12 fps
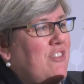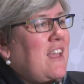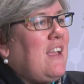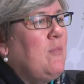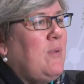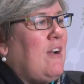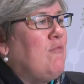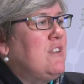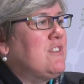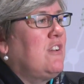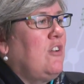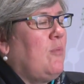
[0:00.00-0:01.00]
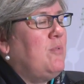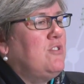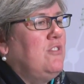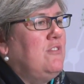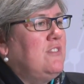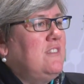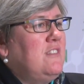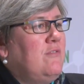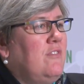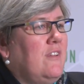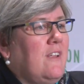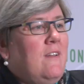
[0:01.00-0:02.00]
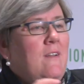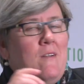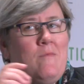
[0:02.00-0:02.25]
think about risk and opportunity differently.